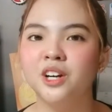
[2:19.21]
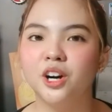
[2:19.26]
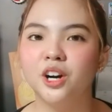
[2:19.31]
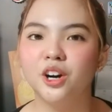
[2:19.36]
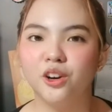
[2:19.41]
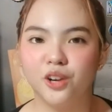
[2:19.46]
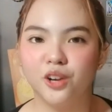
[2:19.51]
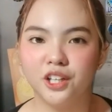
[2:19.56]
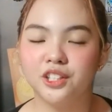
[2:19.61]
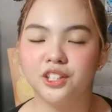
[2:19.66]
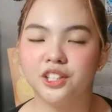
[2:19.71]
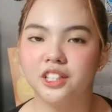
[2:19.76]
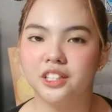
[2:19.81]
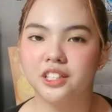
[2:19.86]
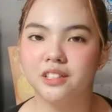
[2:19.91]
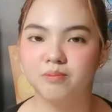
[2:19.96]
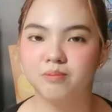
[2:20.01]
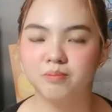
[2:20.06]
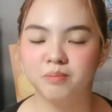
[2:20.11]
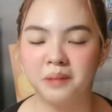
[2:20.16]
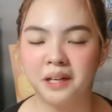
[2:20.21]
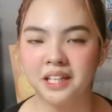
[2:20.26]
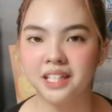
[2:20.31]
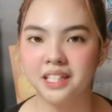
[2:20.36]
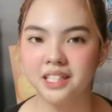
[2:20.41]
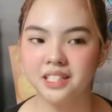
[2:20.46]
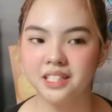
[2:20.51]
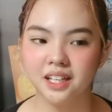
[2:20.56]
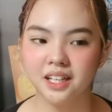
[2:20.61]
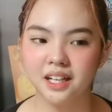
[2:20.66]
ordered Mang
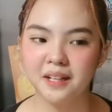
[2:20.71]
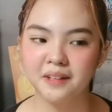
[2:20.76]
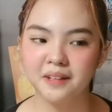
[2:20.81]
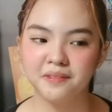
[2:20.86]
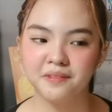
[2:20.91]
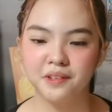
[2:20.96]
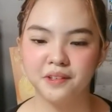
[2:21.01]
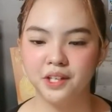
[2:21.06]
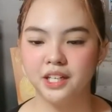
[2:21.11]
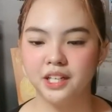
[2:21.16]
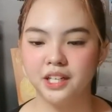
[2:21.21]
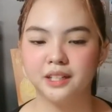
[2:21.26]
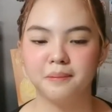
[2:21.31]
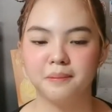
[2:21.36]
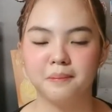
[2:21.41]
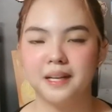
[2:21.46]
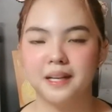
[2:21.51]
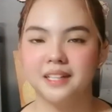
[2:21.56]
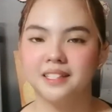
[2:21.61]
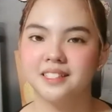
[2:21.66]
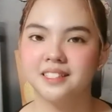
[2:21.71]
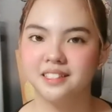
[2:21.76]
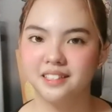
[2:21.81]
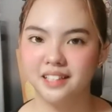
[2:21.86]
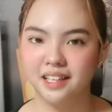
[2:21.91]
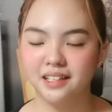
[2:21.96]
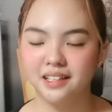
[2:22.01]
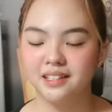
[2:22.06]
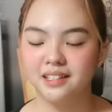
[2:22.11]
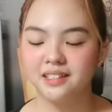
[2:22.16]
Inasal for the past
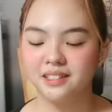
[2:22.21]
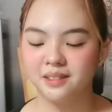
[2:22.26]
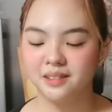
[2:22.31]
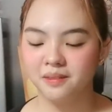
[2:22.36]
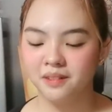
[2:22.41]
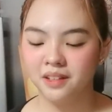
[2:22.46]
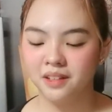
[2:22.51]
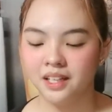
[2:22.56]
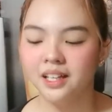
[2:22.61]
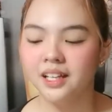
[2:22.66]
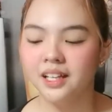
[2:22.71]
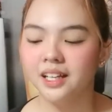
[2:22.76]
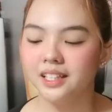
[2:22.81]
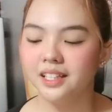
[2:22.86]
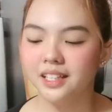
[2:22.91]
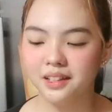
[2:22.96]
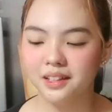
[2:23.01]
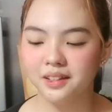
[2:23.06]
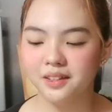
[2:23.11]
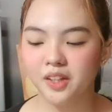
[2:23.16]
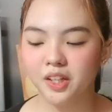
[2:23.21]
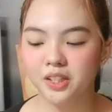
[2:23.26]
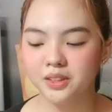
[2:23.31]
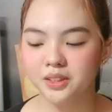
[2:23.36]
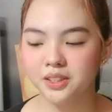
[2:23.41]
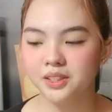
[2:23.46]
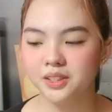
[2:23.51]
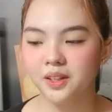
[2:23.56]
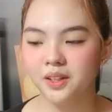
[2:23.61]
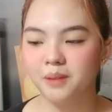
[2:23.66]
days. Yeah, I don't know.
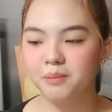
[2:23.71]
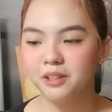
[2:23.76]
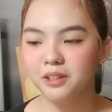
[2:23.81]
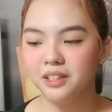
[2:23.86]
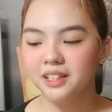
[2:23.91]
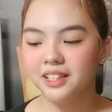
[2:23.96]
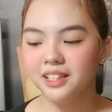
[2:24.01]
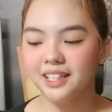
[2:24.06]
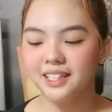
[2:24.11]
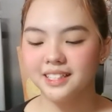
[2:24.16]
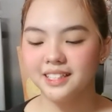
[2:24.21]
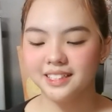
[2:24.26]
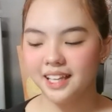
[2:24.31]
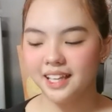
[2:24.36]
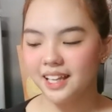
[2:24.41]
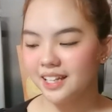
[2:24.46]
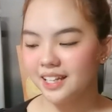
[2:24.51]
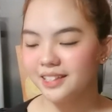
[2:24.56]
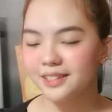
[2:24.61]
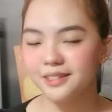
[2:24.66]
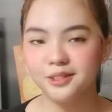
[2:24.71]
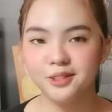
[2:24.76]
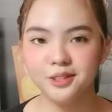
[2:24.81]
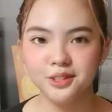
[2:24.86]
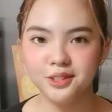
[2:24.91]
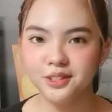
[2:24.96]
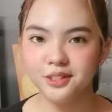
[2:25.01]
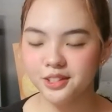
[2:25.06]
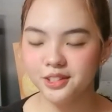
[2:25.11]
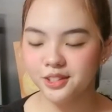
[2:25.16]
So I'm really excited
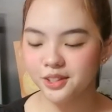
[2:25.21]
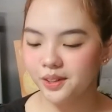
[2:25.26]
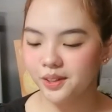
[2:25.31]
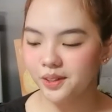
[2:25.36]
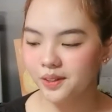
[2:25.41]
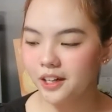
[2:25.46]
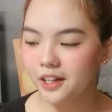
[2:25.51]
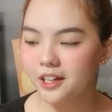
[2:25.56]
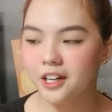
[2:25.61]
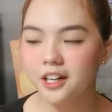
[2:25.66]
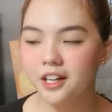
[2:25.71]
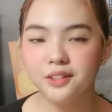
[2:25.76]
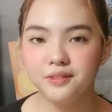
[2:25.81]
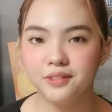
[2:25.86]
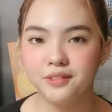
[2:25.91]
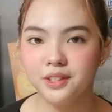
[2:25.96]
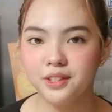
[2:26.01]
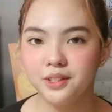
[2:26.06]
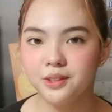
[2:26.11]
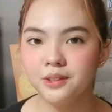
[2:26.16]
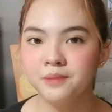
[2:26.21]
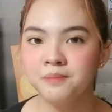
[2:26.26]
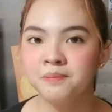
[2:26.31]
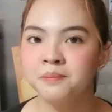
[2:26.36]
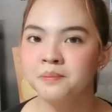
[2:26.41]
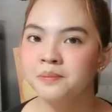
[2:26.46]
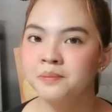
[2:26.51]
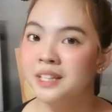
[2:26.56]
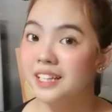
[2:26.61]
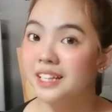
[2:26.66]
to show all of you
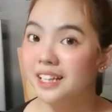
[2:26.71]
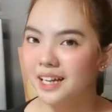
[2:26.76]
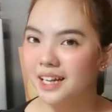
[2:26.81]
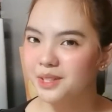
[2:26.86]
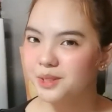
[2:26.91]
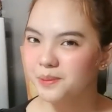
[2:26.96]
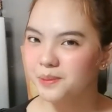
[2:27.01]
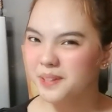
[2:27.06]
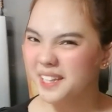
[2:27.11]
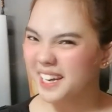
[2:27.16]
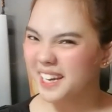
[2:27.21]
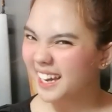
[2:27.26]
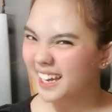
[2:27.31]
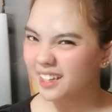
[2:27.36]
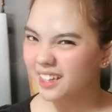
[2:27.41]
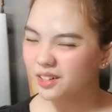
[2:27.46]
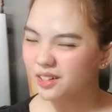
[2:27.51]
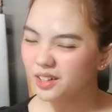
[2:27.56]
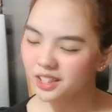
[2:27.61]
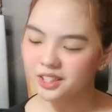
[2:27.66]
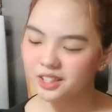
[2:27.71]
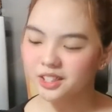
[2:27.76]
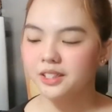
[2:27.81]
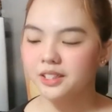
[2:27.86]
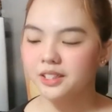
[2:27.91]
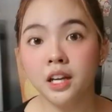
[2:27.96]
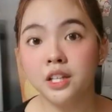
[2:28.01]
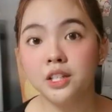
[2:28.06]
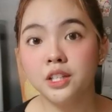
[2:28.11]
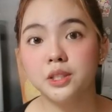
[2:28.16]
guys what I ordered.
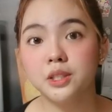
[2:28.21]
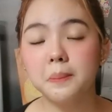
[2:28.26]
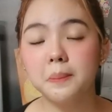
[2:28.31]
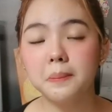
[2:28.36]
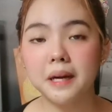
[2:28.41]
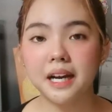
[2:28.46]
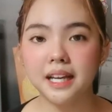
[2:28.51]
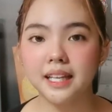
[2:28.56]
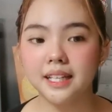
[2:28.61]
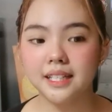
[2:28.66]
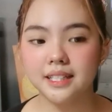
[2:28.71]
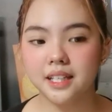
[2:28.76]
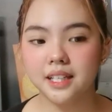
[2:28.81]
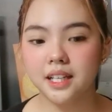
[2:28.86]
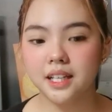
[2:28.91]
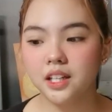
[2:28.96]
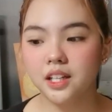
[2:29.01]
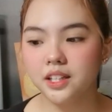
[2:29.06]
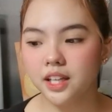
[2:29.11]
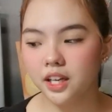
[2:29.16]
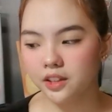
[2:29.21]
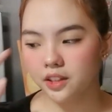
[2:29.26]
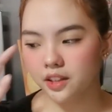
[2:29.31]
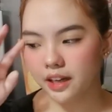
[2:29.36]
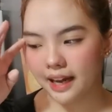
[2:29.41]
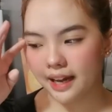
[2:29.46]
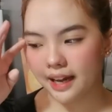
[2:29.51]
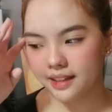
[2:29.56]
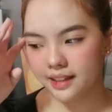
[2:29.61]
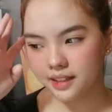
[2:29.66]
So Mang Inasal, on the other
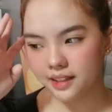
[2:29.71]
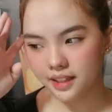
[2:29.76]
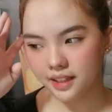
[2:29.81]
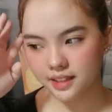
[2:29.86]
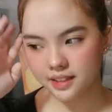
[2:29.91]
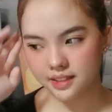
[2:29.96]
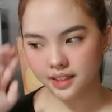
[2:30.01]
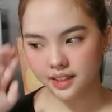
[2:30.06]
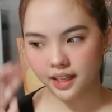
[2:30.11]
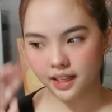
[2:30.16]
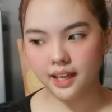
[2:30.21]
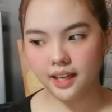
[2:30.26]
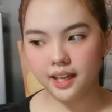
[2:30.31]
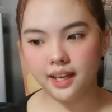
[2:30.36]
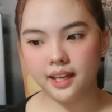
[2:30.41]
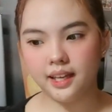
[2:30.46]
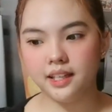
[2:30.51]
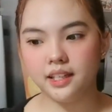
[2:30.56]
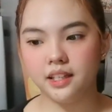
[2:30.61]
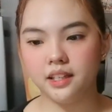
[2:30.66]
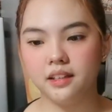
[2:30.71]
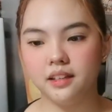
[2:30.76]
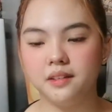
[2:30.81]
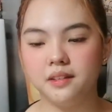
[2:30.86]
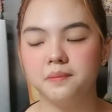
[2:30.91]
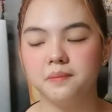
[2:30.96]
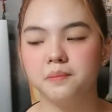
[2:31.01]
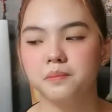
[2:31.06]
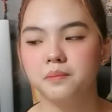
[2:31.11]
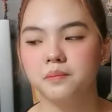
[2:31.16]
hand, is a
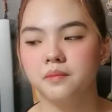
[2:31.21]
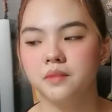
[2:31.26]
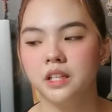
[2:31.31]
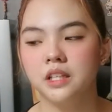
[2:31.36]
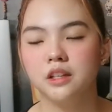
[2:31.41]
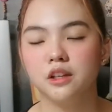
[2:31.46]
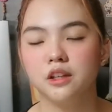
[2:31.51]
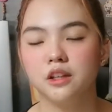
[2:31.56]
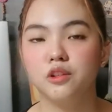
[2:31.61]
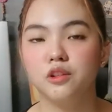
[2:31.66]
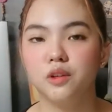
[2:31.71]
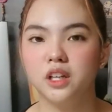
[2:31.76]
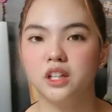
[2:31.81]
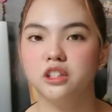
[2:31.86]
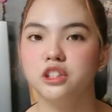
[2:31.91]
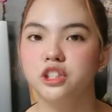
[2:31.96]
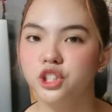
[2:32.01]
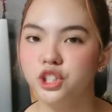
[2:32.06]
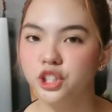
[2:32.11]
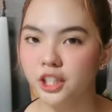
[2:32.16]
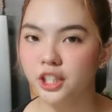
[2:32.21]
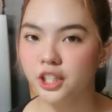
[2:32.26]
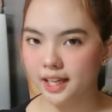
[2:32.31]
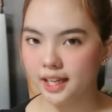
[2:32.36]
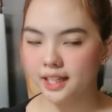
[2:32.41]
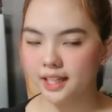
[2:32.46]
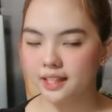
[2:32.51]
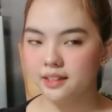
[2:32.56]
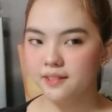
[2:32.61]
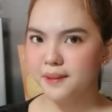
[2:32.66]
grilled
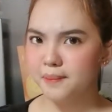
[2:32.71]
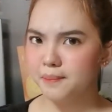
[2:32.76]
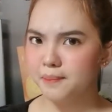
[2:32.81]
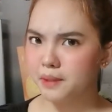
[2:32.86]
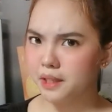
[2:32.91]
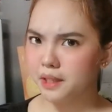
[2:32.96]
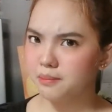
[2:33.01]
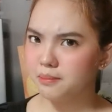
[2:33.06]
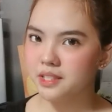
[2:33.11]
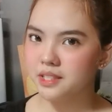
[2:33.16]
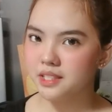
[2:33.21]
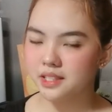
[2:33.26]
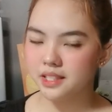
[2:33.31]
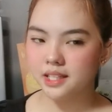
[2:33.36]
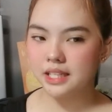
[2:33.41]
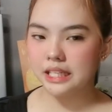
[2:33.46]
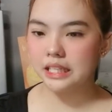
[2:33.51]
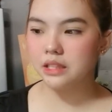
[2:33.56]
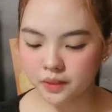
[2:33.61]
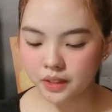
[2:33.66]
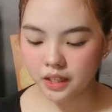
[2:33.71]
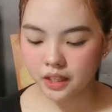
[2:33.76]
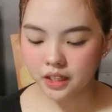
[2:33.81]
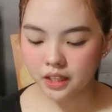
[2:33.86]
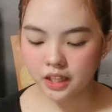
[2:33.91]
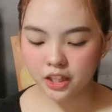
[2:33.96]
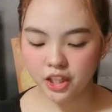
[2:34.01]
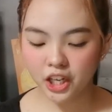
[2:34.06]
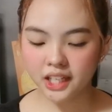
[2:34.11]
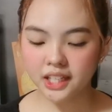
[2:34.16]
chicken, if I'm not mistaken.
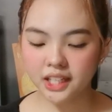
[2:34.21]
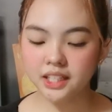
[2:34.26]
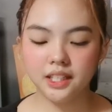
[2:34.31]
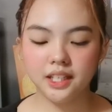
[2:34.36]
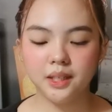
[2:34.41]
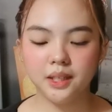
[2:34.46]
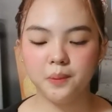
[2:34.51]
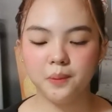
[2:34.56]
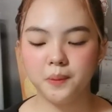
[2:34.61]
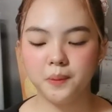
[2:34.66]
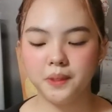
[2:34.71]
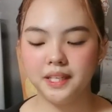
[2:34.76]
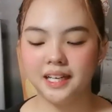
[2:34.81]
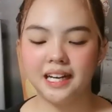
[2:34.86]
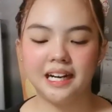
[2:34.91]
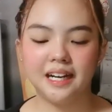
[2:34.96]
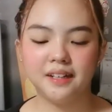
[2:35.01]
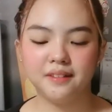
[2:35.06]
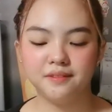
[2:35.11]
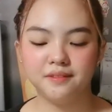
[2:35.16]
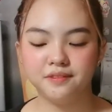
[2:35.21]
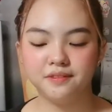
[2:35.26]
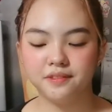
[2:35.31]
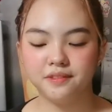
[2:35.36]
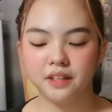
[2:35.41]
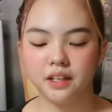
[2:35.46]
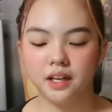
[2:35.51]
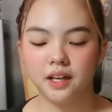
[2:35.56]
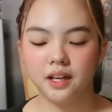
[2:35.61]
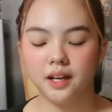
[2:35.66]
Luckily, we have
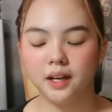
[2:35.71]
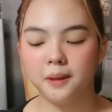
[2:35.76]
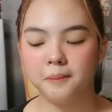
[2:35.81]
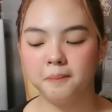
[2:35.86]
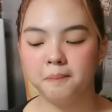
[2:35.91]
a